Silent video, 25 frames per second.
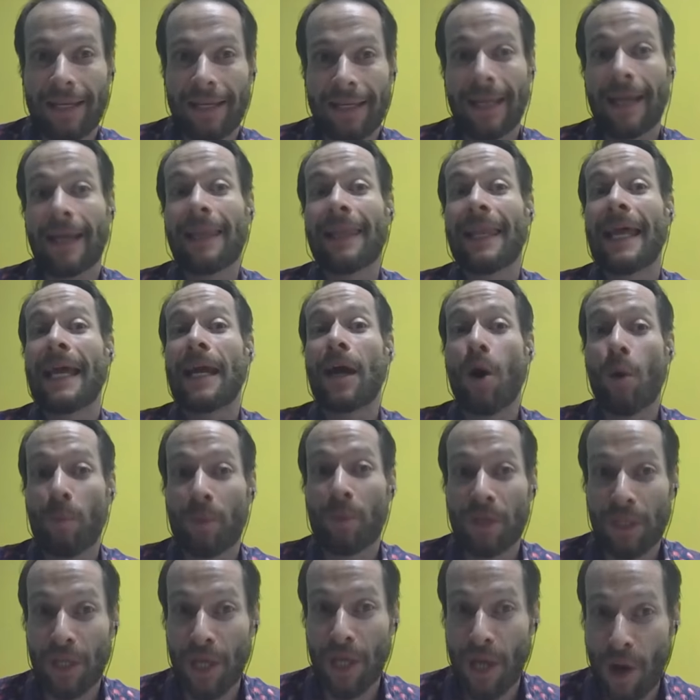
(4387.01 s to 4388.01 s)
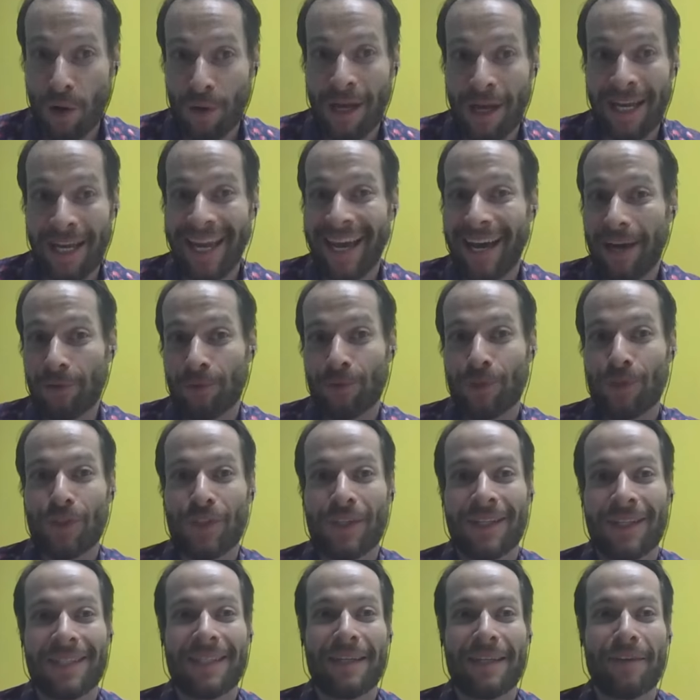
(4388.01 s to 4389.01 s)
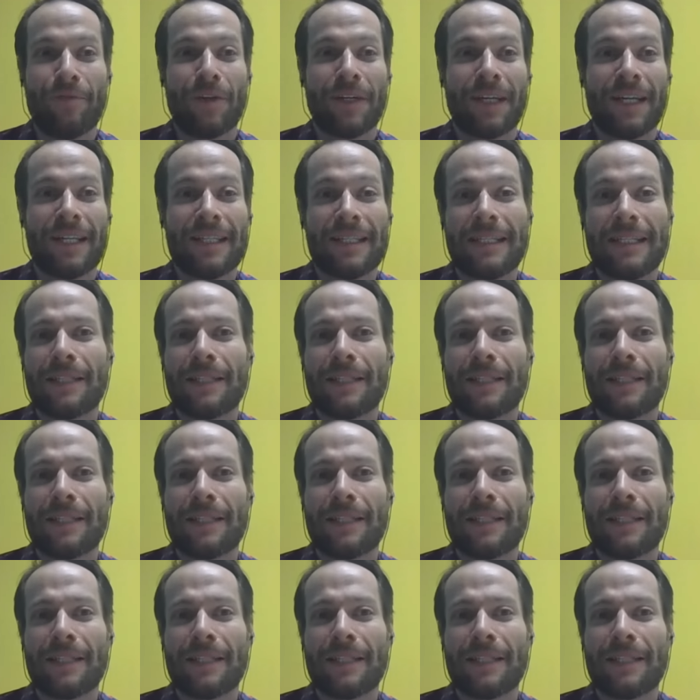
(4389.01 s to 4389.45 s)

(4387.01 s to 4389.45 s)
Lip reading: lay open the accounts and stuff like this.